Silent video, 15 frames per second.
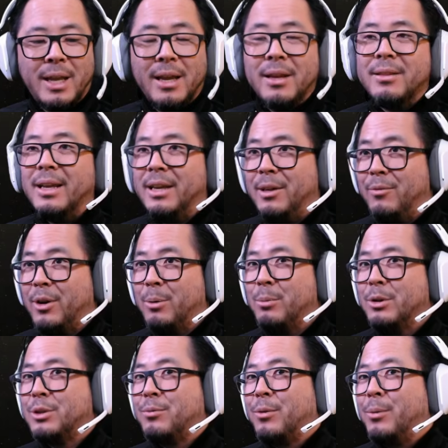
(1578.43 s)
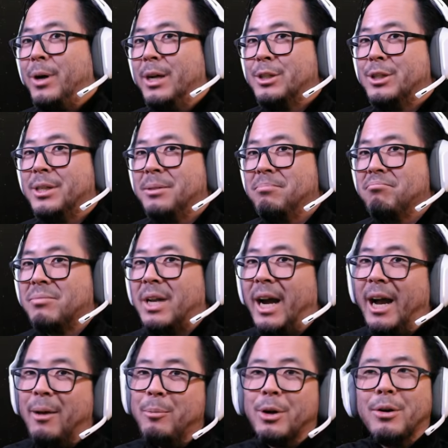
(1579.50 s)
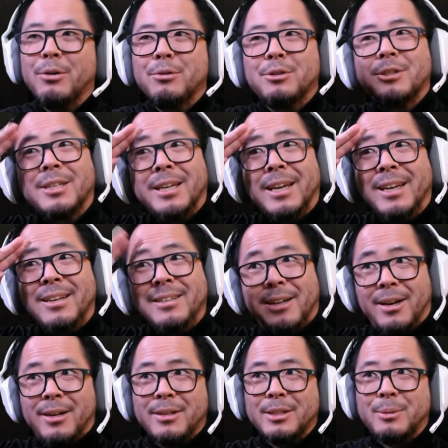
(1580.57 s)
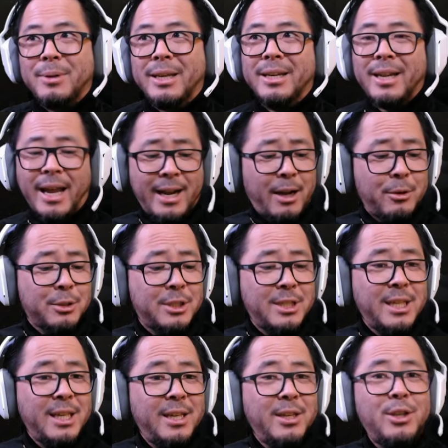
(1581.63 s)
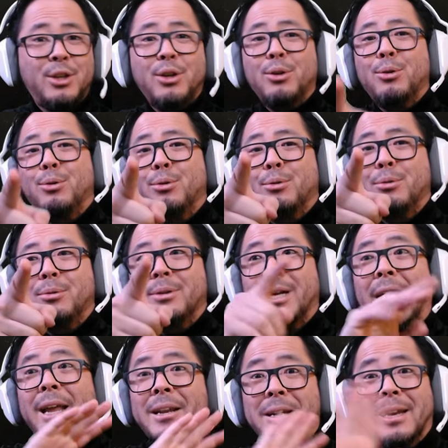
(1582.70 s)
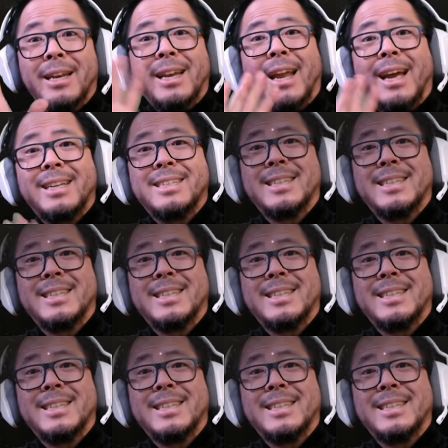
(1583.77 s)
thank you very much for watching. I'm your host, King Dogspeed, and I'll see you next